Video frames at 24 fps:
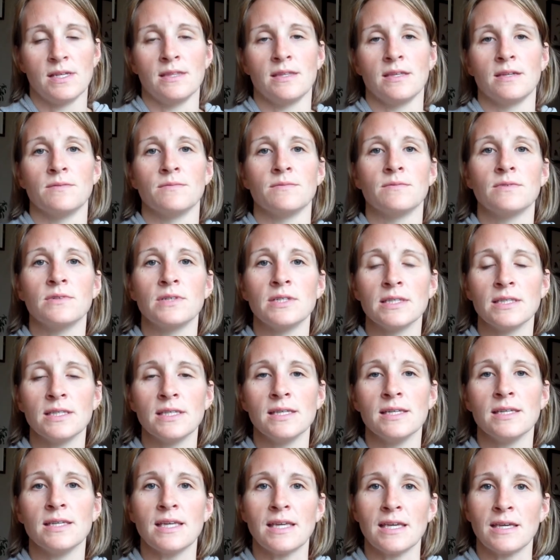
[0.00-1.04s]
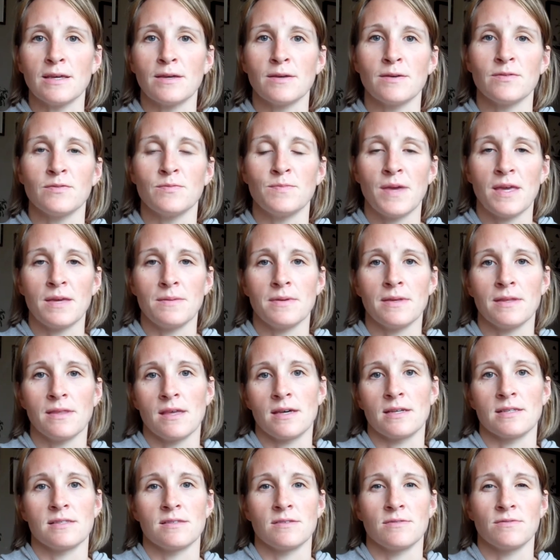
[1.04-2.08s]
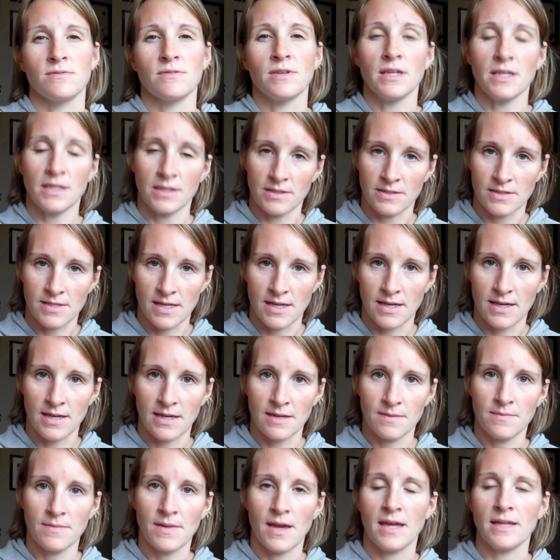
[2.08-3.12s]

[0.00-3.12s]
and then really give baby lots of airtime.